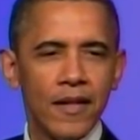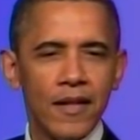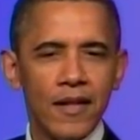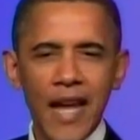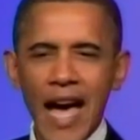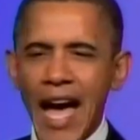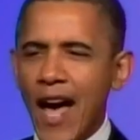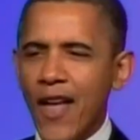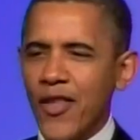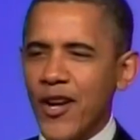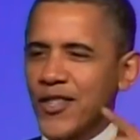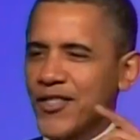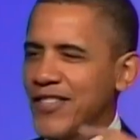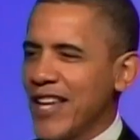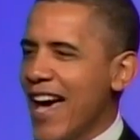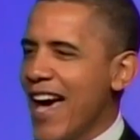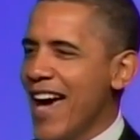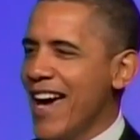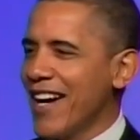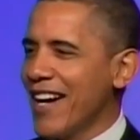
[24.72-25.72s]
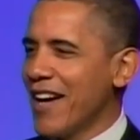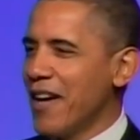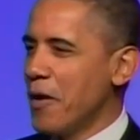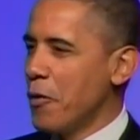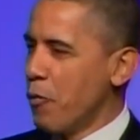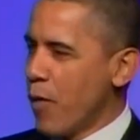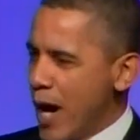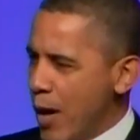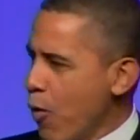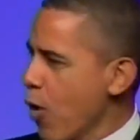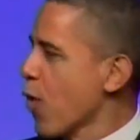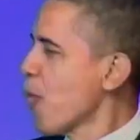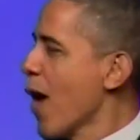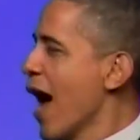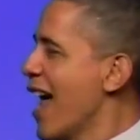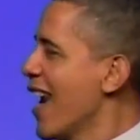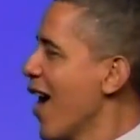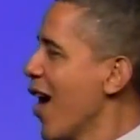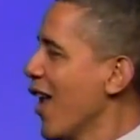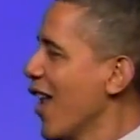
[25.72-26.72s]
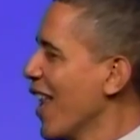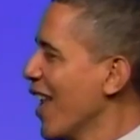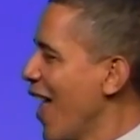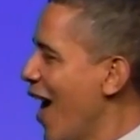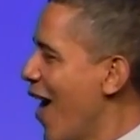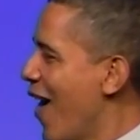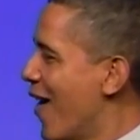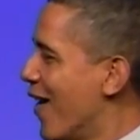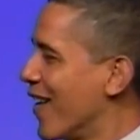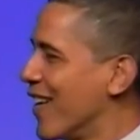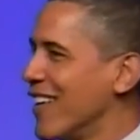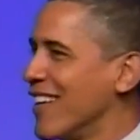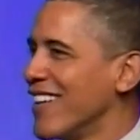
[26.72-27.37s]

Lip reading: Now they're saying we were right all along.